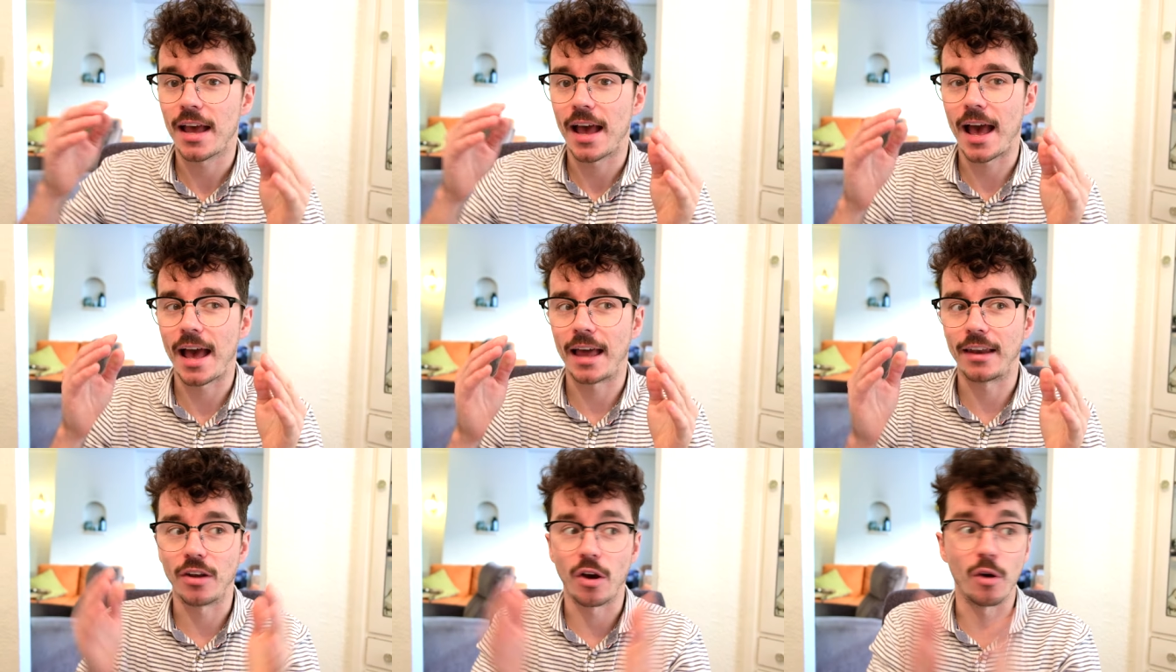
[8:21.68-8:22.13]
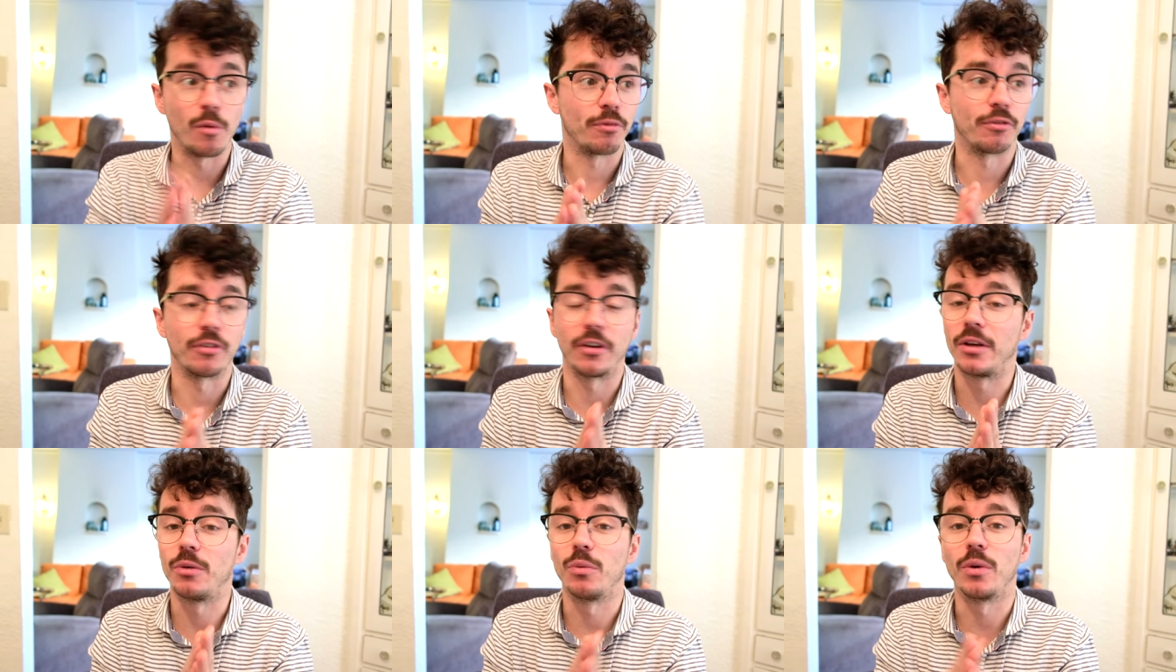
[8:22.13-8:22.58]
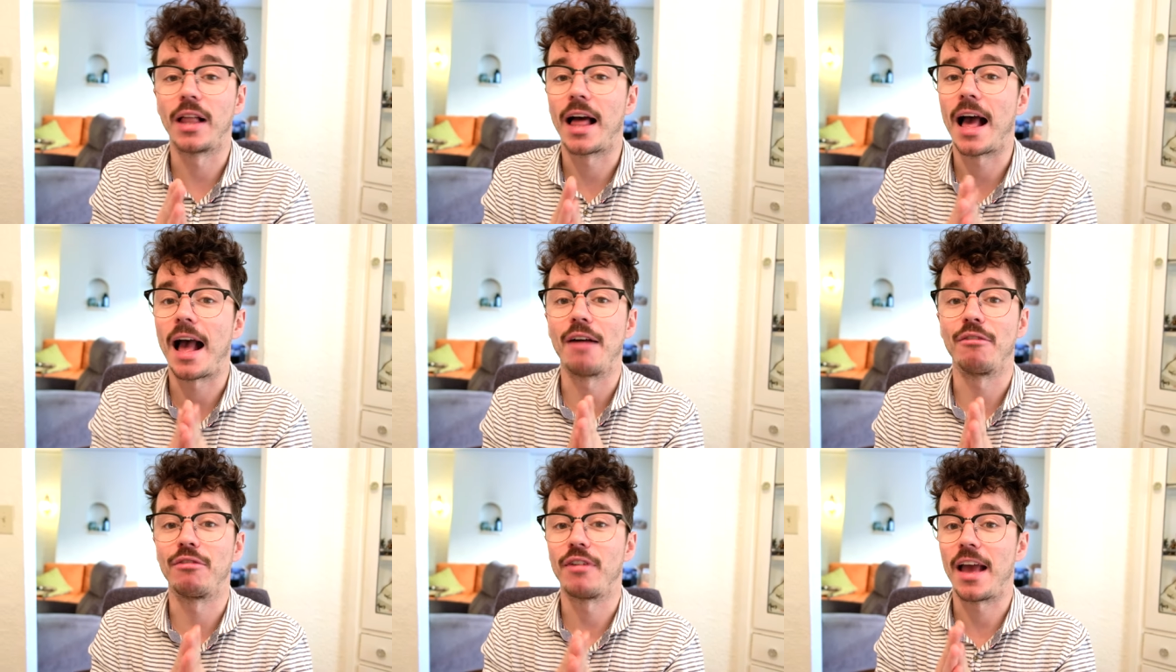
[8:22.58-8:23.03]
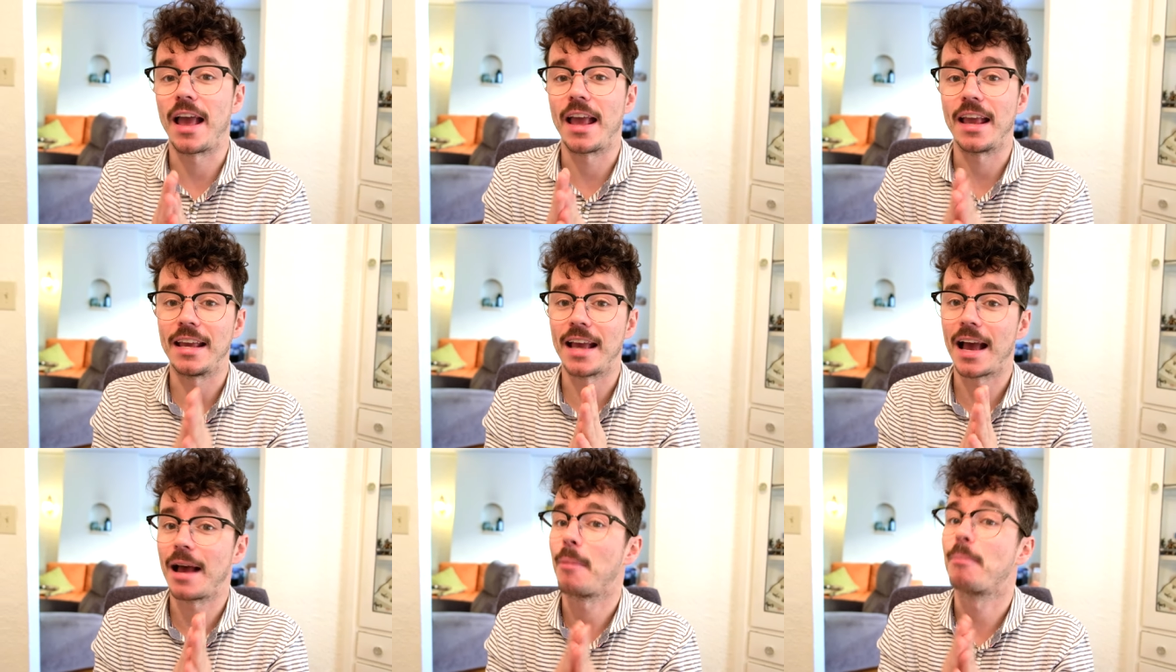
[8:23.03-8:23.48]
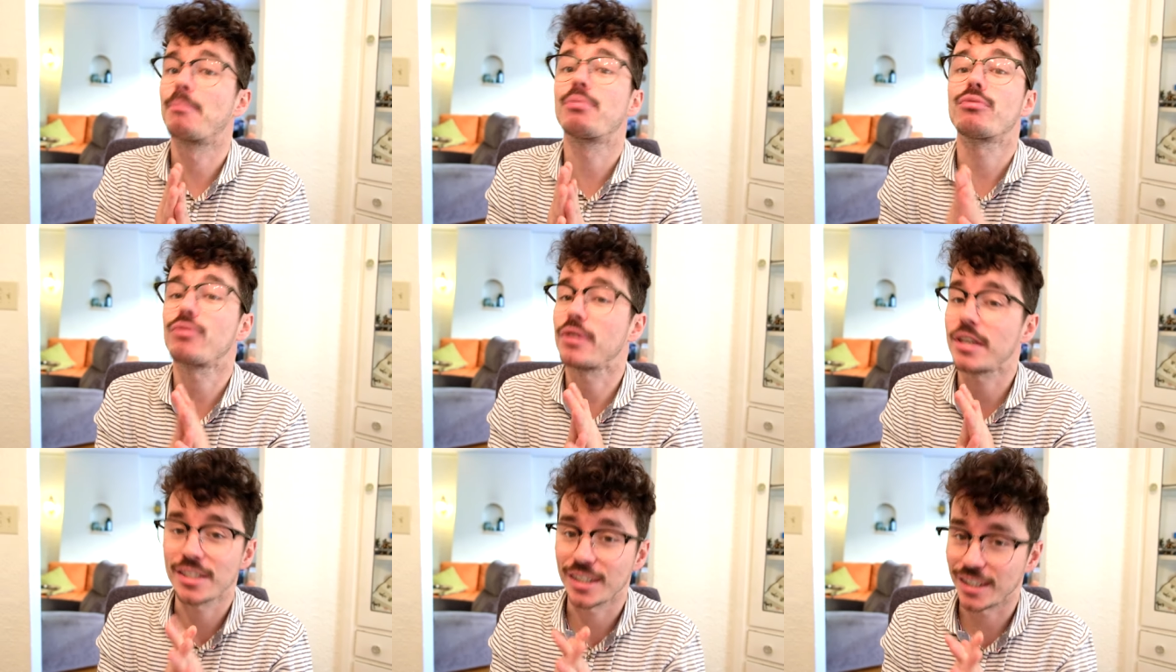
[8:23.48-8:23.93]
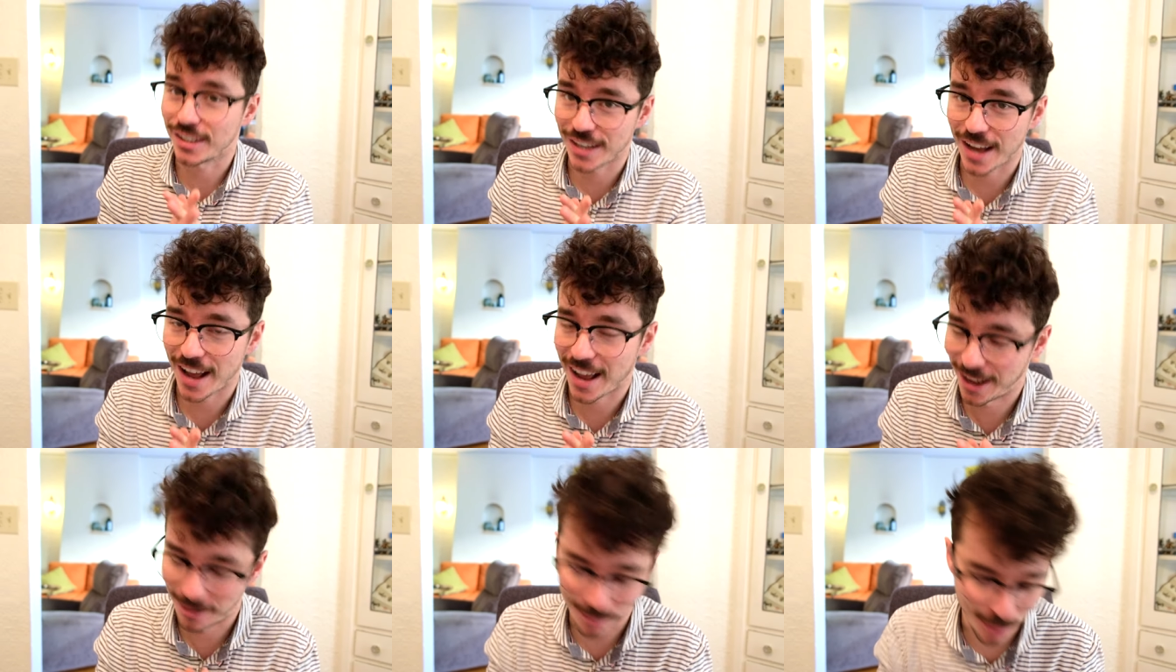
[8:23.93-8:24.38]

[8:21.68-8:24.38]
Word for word: and hopefully we'll have a breezy time.